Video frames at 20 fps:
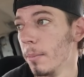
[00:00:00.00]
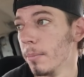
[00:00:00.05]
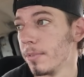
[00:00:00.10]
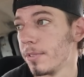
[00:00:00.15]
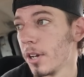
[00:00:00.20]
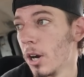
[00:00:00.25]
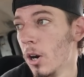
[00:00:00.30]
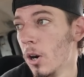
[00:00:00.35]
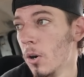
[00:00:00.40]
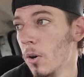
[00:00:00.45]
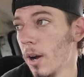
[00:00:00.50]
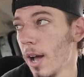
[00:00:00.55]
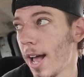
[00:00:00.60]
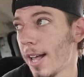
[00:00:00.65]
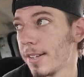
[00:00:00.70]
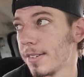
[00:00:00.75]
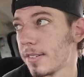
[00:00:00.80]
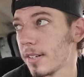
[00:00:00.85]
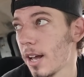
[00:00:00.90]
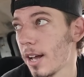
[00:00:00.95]
So
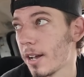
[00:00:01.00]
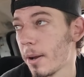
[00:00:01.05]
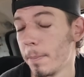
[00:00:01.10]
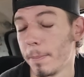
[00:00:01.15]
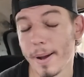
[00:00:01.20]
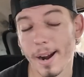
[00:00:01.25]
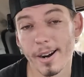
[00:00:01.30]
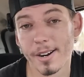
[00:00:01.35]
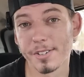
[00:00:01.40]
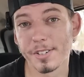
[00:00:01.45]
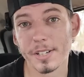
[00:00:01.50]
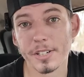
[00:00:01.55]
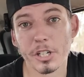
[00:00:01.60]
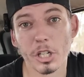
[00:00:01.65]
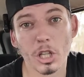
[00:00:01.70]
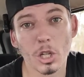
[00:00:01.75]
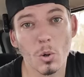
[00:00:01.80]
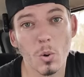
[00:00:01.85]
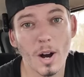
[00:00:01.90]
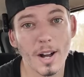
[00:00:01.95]
as a comparison
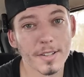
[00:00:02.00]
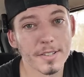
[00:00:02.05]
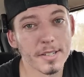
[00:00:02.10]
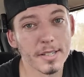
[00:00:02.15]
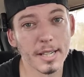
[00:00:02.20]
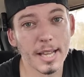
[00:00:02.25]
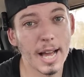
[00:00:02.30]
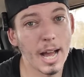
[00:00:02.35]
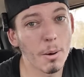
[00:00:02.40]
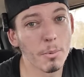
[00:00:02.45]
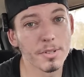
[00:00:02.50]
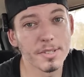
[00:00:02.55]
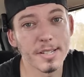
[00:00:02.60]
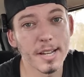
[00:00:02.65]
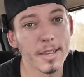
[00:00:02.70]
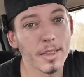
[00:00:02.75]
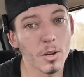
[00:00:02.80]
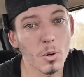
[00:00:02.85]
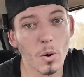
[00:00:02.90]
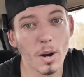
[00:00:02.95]
to the Quadzilla, I would
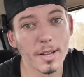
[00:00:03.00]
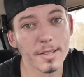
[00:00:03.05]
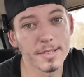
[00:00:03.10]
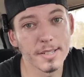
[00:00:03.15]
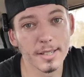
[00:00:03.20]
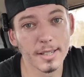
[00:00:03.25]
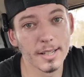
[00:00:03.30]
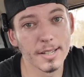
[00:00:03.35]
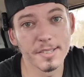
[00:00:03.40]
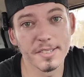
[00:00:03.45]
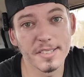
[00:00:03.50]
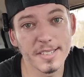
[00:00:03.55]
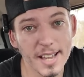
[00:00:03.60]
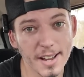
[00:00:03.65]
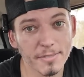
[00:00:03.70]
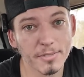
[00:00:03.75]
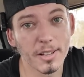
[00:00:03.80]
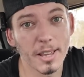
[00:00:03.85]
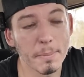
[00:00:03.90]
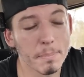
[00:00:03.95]
say the Quadzilla is
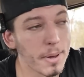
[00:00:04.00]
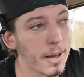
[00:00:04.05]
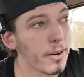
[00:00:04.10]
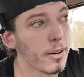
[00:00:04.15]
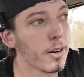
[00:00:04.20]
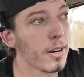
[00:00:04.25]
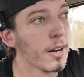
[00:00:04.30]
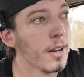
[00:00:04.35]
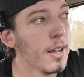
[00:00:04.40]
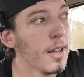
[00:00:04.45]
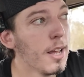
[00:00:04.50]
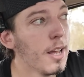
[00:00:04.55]
definitely better,